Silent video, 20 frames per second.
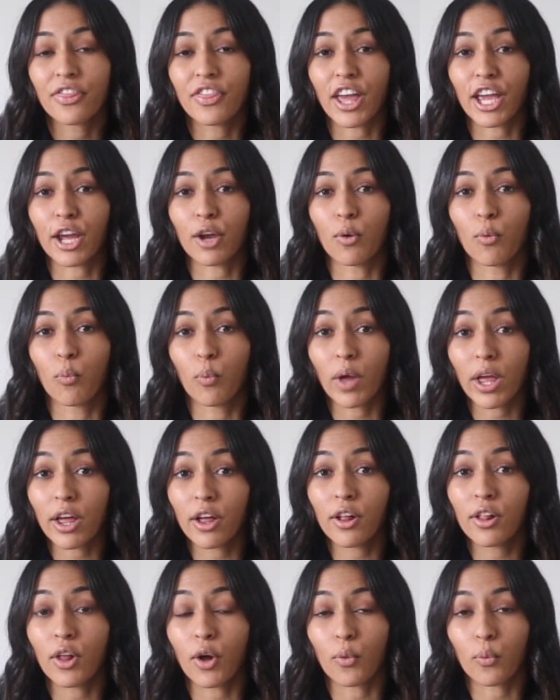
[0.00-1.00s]
They
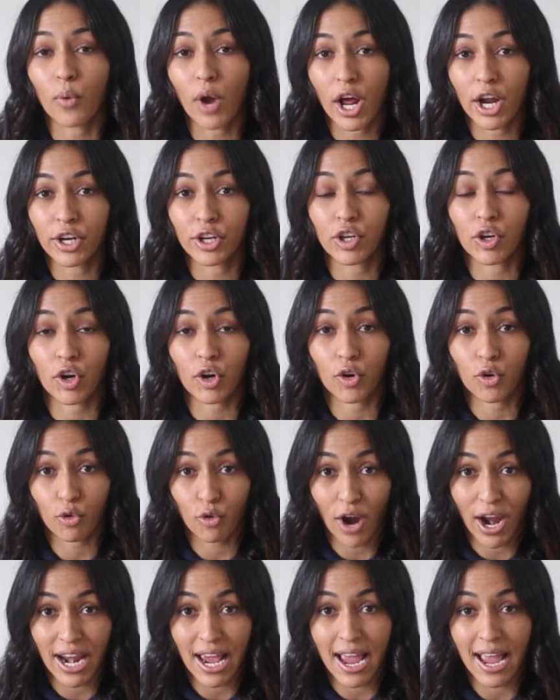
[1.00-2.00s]
will run your
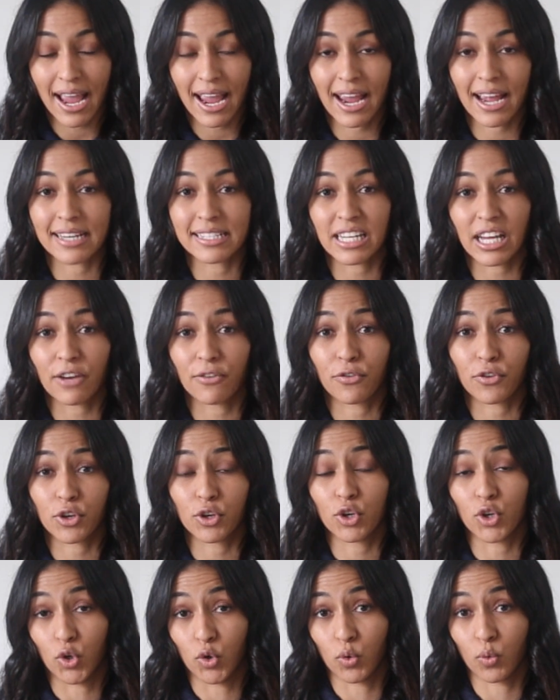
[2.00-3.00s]
credit, and if
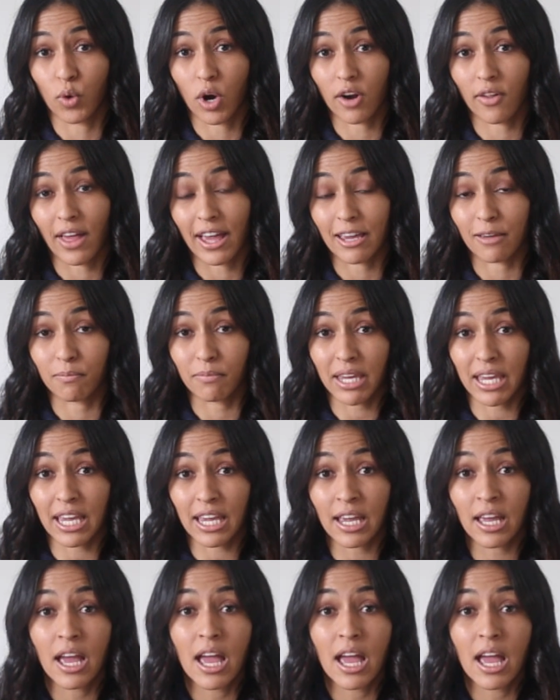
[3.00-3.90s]
you are like me